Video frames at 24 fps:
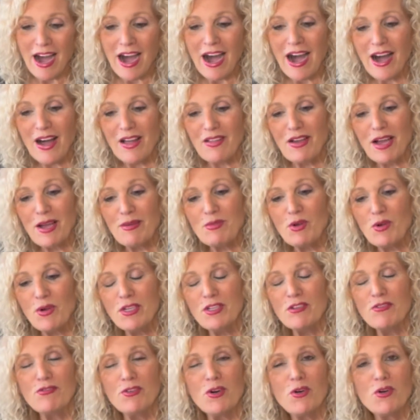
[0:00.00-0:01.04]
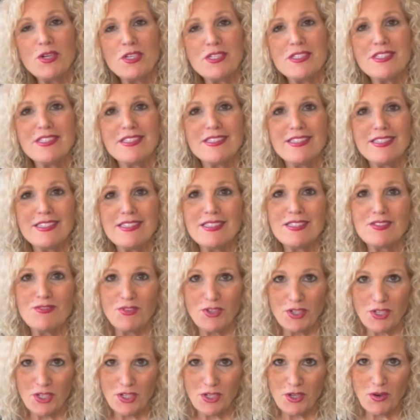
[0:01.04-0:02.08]
Uh, I'm going to focus this
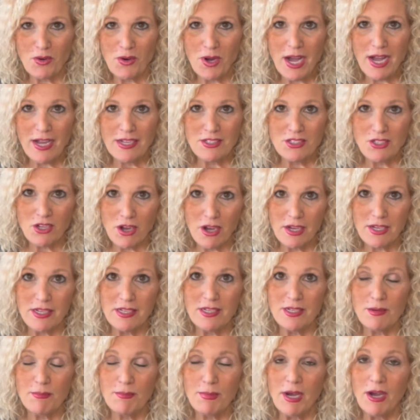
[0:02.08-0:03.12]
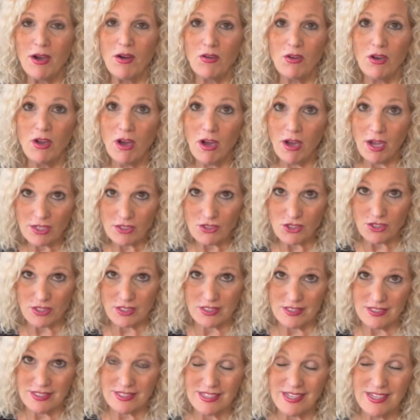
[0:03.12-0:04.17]
video on talking about
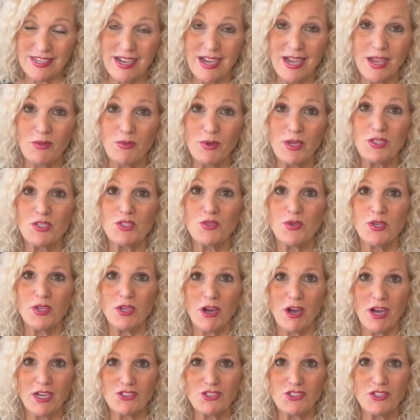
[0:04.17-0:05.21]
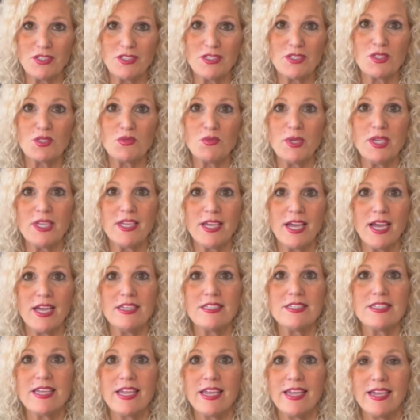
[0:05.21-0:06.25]
auctions. I went to an auction this
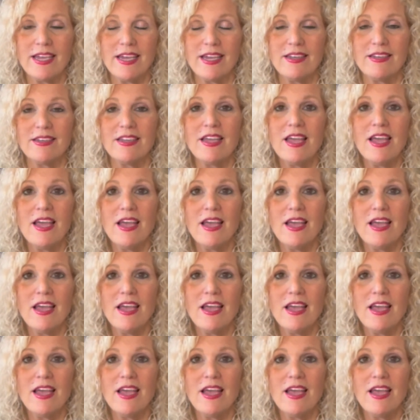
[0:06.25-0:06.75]
weekend and